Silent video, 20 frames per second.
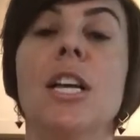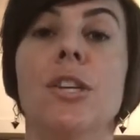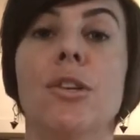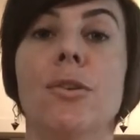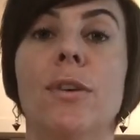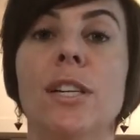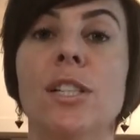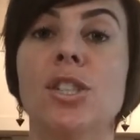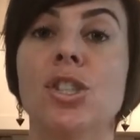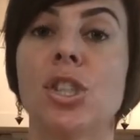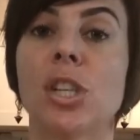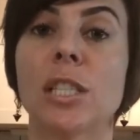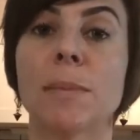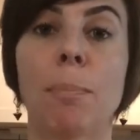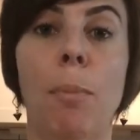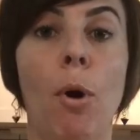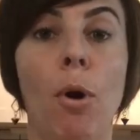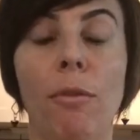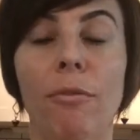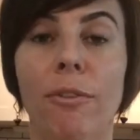You can
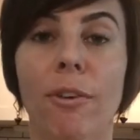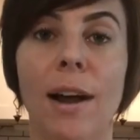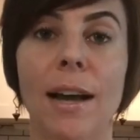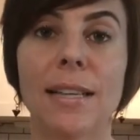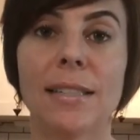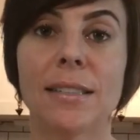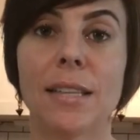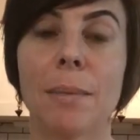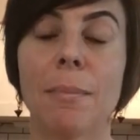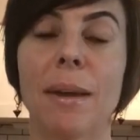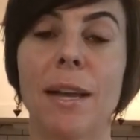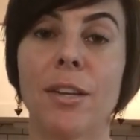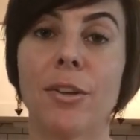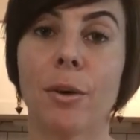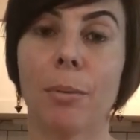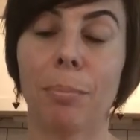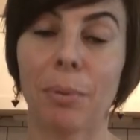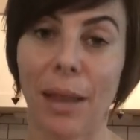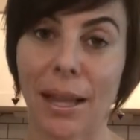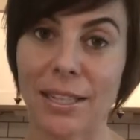just pulverize them in
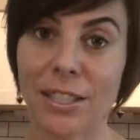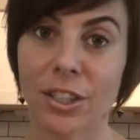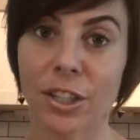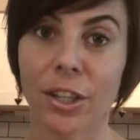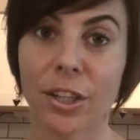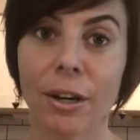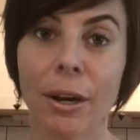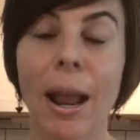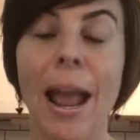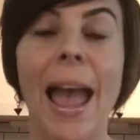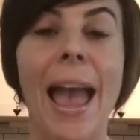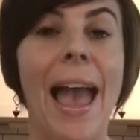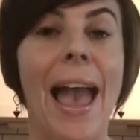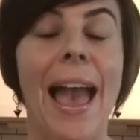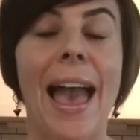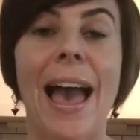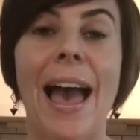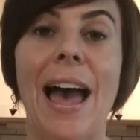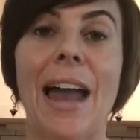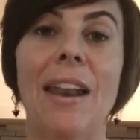your blender,
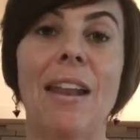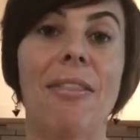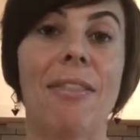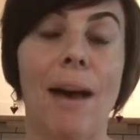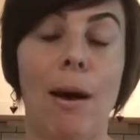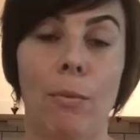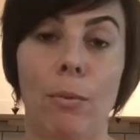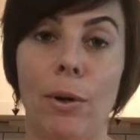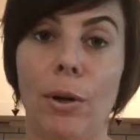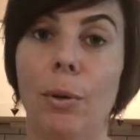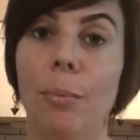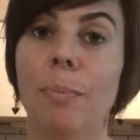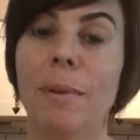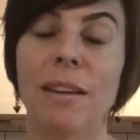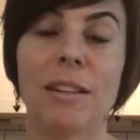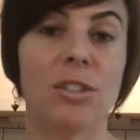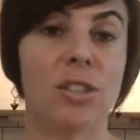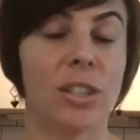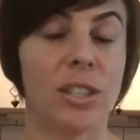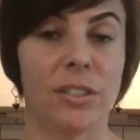and that will
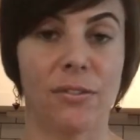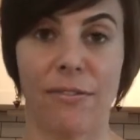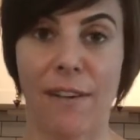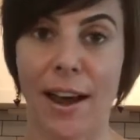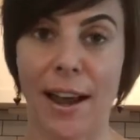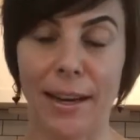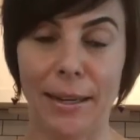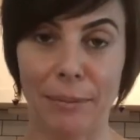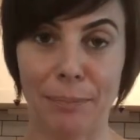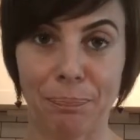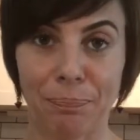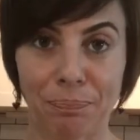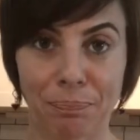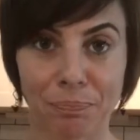be just fine.